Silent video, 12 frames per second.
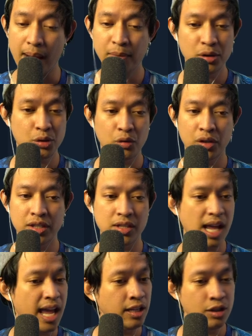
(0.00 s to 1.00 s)
Swords,
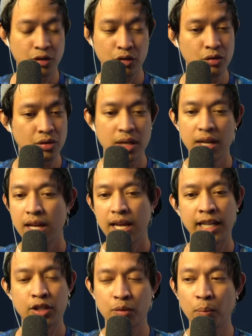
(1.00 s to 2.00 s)
any Zeus.
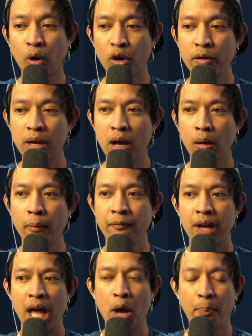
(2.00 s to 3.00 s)
It's more of
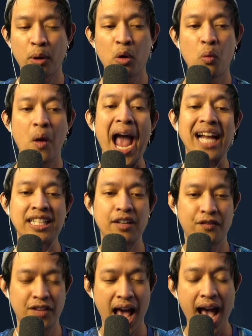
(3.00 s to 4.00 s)
a
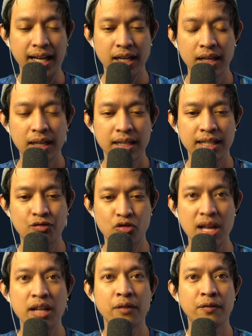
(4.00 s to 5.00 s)
proactive deck
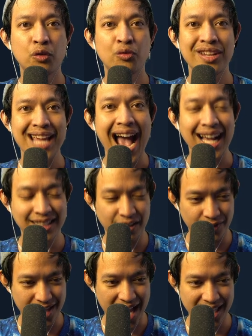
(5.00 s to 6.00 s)
instead of a
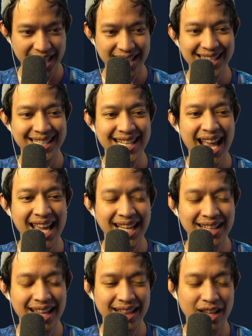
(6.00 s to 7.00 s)
reactive deck. It's saying
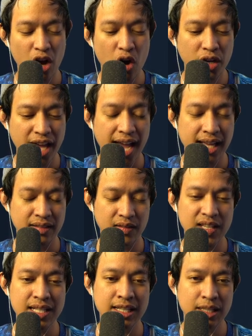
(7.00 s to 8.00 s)
that, okay,
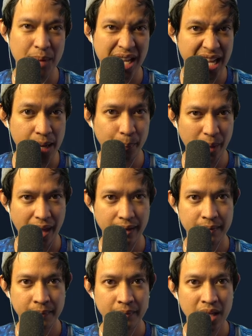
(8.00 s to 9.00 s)
this is my game plan.
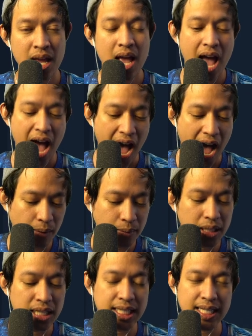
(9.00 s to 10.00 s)
I'm
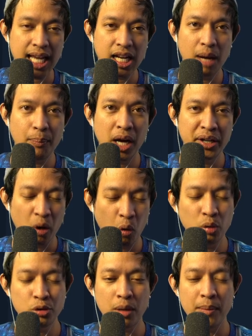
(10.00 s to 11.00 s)
going to set up an
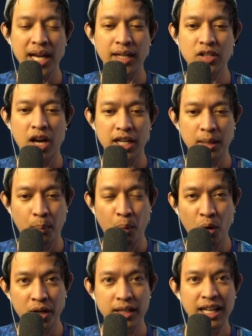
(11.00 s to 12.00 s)
Ultra Megatonic
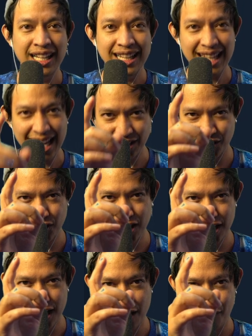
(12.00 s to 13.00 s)
board. Let's
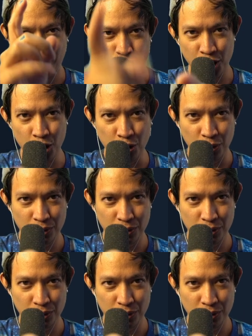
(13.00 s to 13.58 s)
see if you